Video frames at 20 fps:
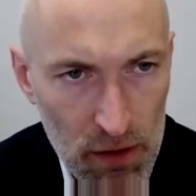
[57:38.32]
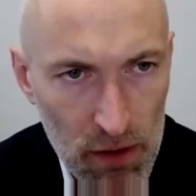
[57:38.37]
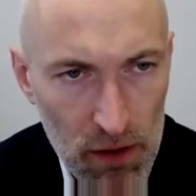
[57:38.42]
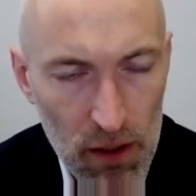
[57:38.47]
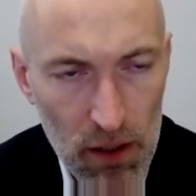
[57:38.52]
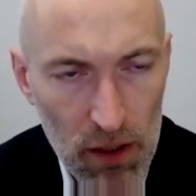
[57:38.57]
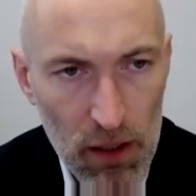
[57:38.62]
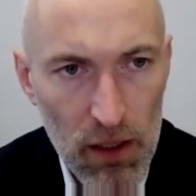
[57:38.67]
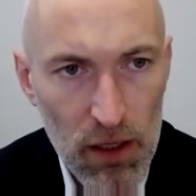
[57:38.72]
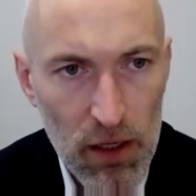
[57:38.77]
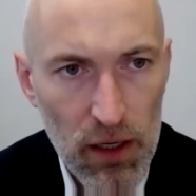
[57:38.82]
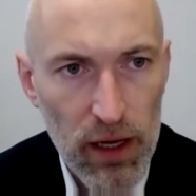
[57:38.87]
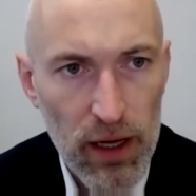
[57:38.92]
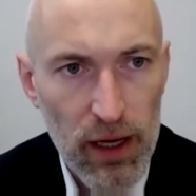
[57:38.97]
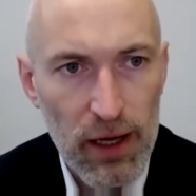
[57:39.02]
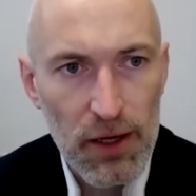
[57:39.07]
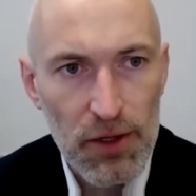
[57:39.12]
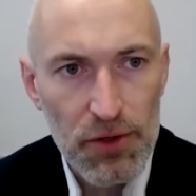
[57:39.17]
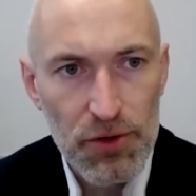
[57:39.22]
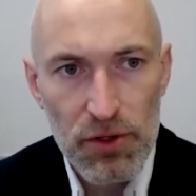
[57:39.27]

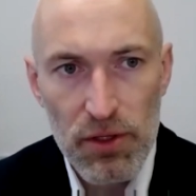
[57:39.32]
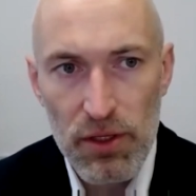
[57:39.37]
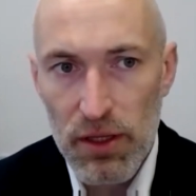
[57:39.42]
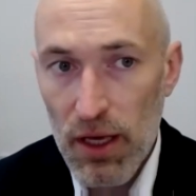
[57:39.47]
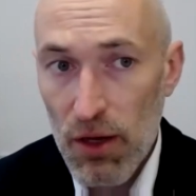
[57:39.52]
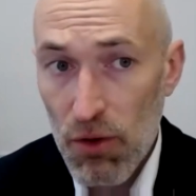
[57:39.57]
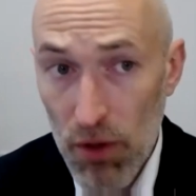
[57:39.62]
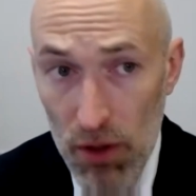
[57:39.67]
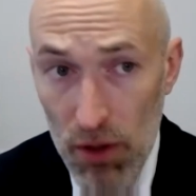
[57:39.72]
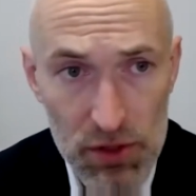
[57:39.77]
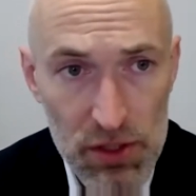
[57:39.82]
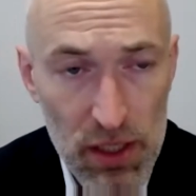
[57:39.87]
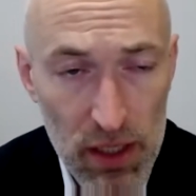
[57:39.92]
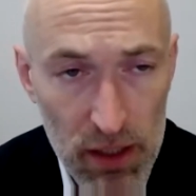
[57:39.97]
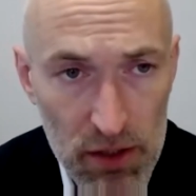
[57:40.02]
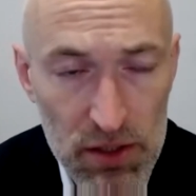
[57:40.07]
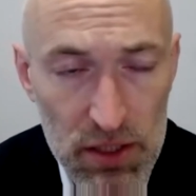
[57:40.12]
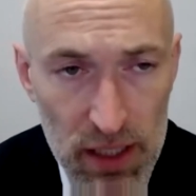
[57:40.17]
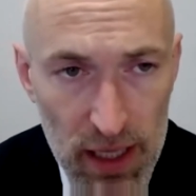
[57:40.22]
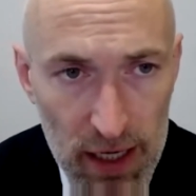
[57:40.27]
and there were also
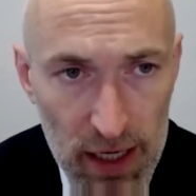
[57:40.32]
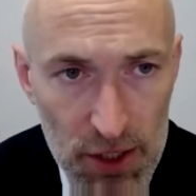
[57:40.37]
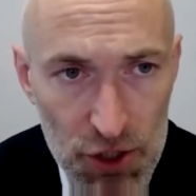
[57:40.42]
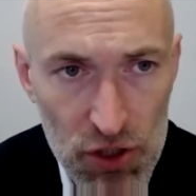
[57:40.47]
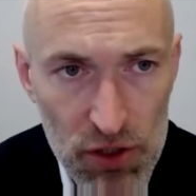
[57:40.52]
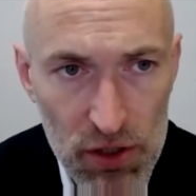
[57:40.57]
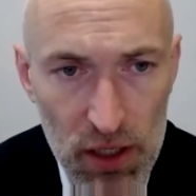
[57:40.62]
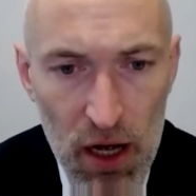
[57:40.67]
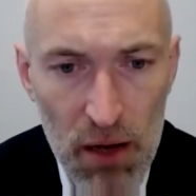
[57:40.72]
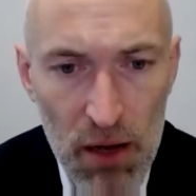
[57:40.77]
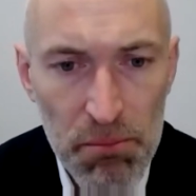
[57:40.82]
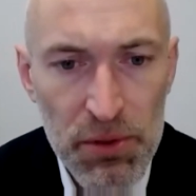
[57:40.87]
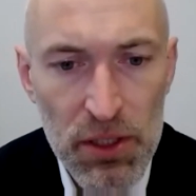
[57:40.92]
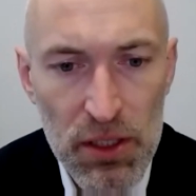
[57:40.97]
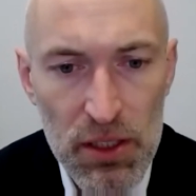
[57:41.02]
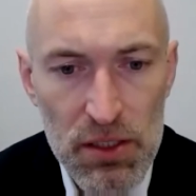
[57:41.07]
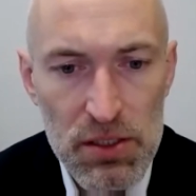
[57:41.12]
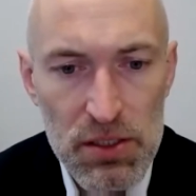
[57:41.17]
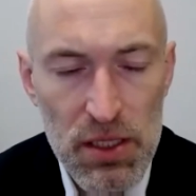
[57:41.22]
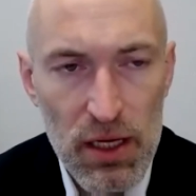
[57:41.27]
international
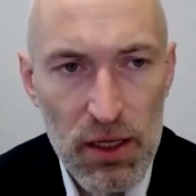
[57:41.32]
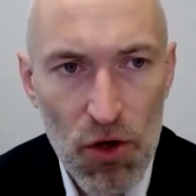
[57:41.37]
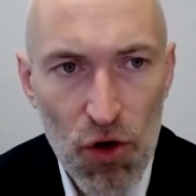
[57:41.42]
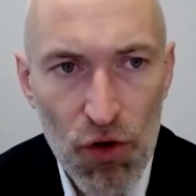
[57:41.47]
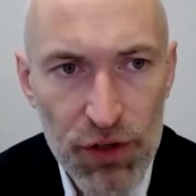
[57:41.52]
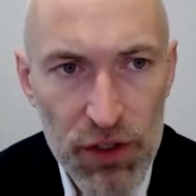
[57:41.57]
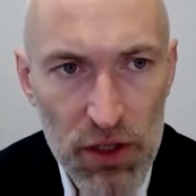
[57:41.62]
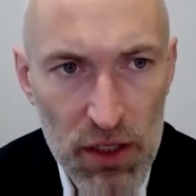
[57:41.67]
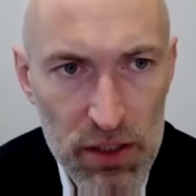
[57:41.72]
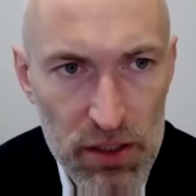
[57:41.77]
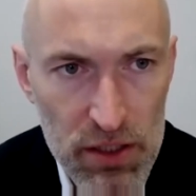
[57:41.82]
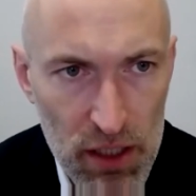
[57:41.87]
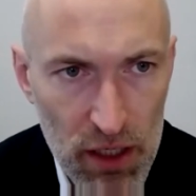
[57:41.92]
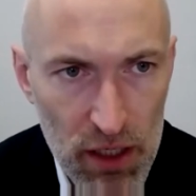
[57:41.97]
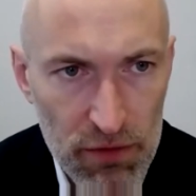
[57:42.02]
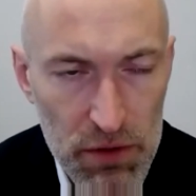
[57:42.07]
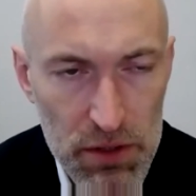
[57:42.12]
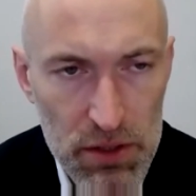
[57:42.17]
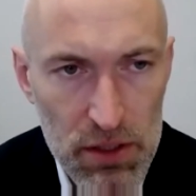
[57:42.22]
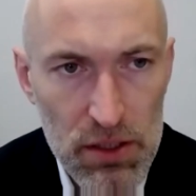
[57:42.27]
companies that offered their
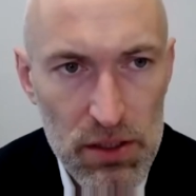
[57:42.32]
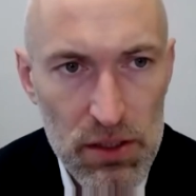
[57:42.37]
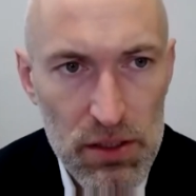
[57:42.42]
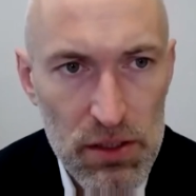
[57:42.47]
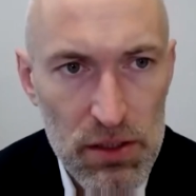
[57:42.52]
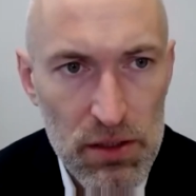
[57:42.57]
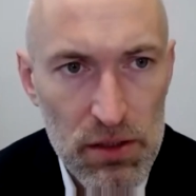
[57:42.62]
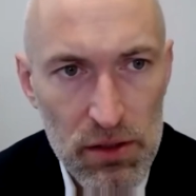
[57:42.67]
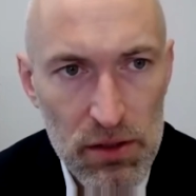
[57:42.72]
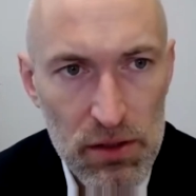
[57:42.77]
services,